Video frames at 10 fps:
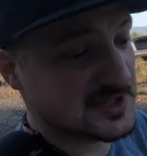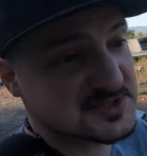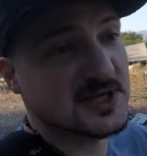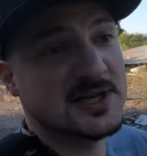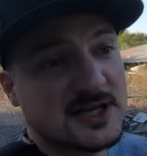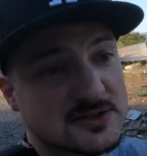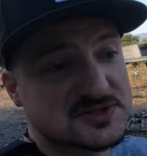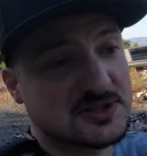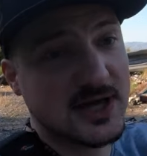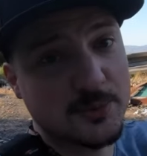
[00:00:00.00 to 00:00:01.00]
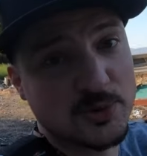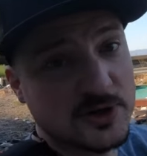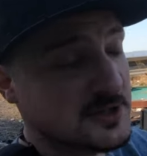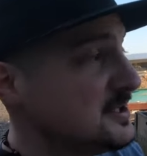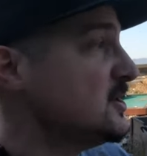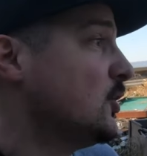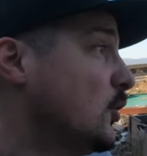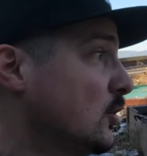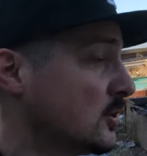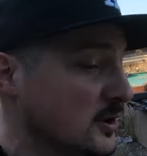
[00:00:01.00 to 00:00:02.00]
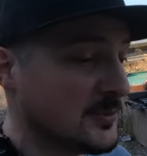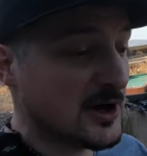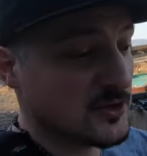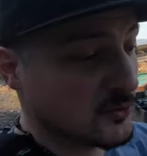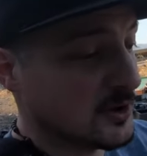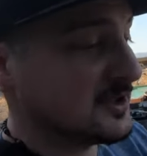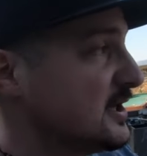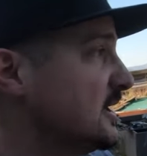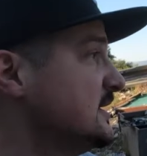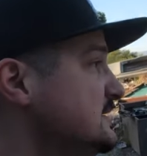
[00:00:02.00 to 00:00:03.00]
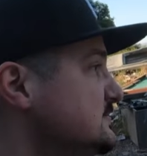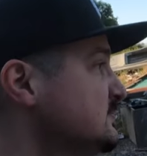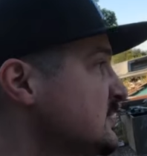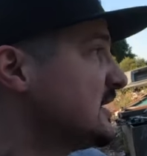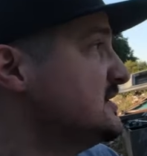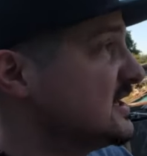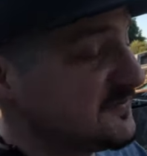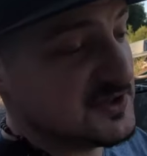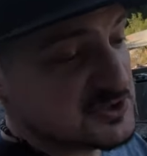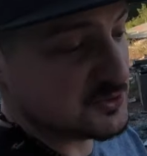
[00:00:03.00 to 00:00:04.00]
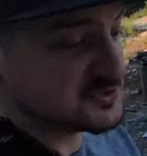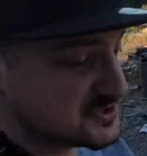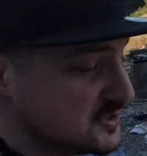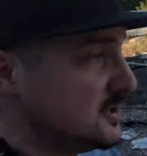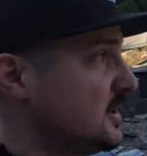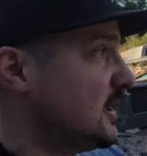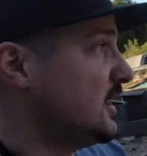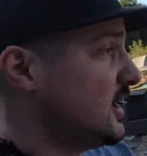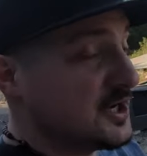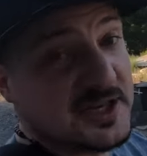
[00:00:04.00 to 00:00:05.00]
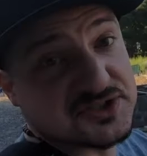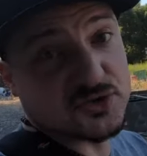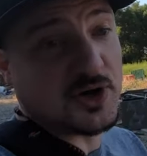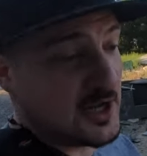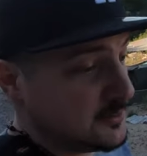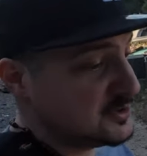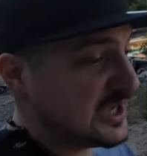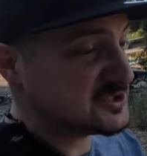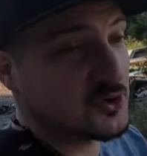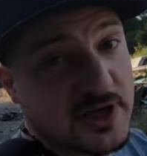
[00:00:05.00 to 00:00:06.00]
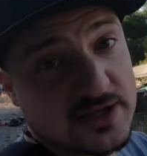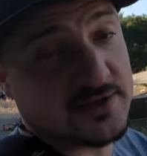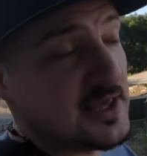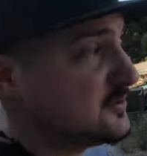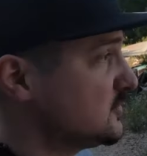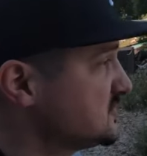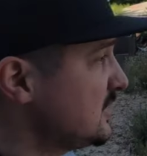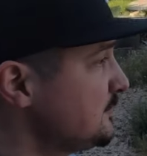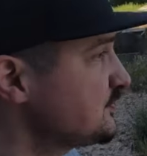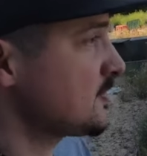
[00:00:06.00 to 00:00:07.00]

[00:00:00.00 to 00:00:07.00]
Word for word: That's Nicholas Calabria, or my other one, Nick Visuals on Instagram. You guys go ahead and hit those up.